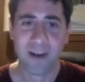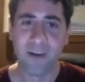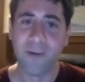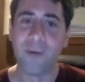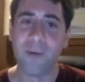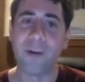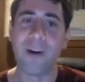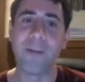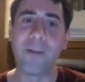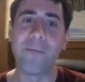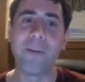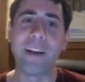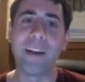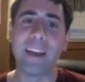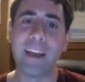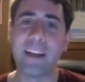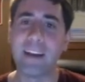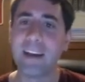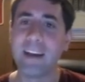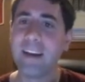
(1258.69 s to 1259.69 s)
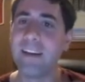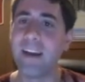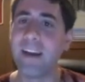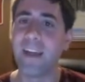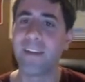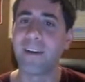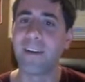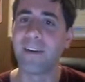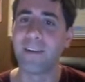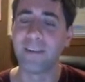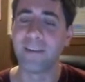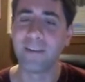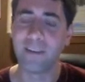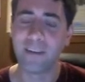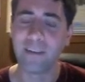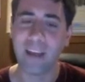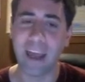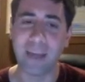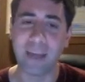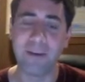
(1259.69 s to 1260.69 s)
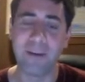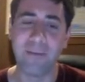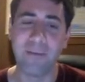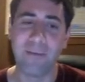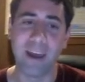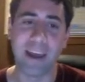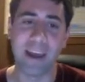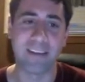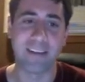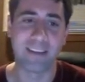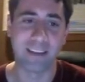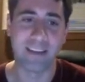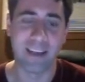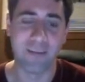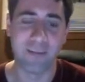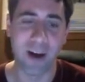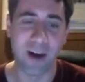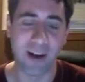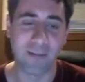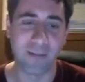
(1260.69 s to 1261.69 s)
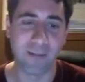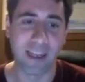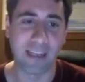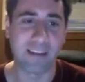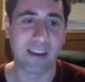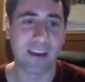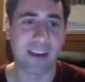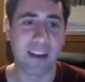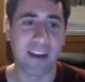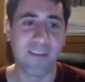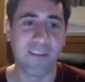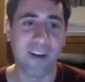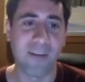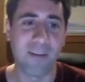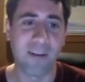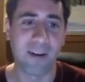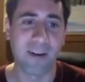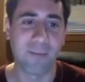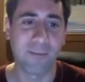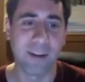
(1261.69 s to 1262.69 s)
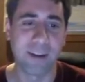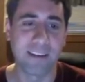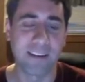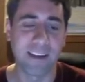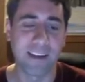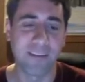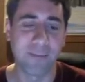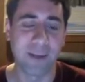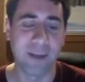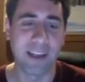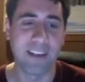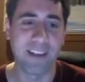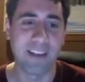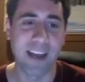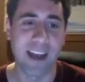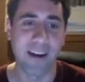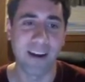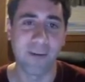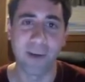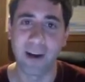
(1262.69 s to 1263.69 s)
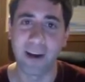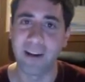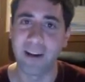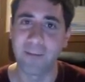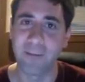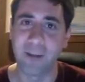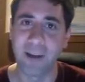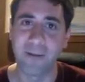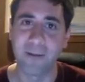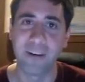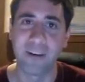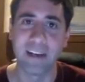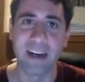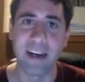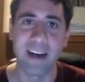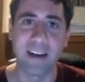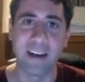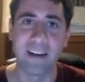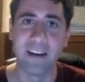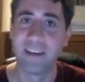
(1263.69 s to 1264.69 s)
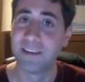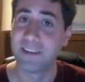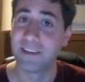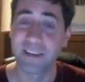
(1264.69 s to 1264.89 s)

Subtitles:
Or bring in another AP mage in bottom lane. Like, if I want to play, instead of playing Janna, why don't I play Orianna?